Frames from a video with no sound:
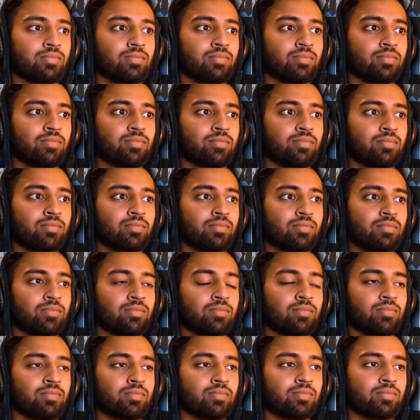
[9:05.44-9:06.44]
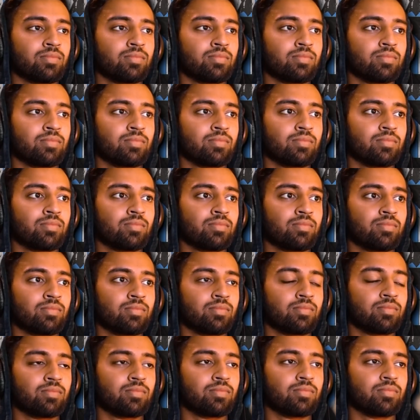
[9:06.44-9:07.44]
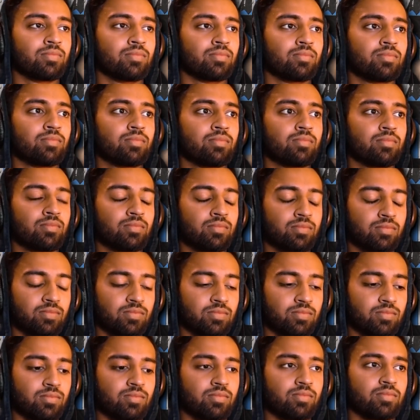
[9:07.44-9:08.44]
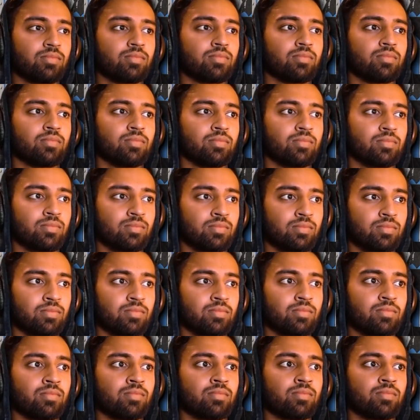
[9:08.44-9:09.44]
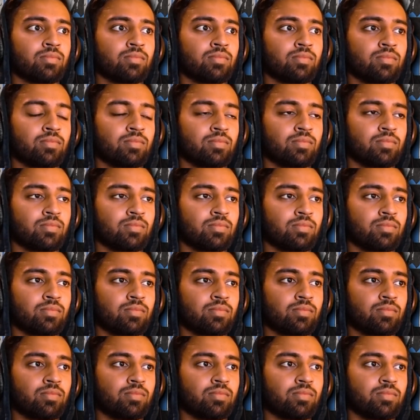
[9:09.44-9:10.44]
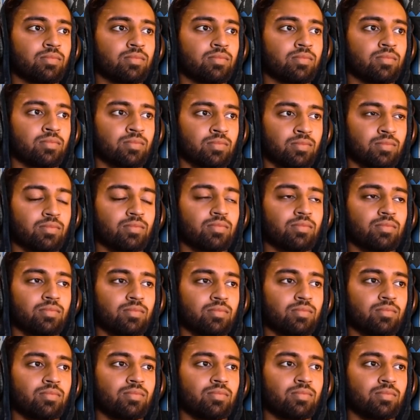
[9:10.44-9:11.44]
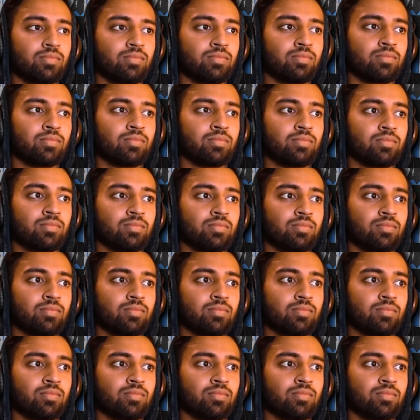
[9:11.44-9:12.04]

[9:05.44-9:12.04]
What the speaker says: The person shown says nothing.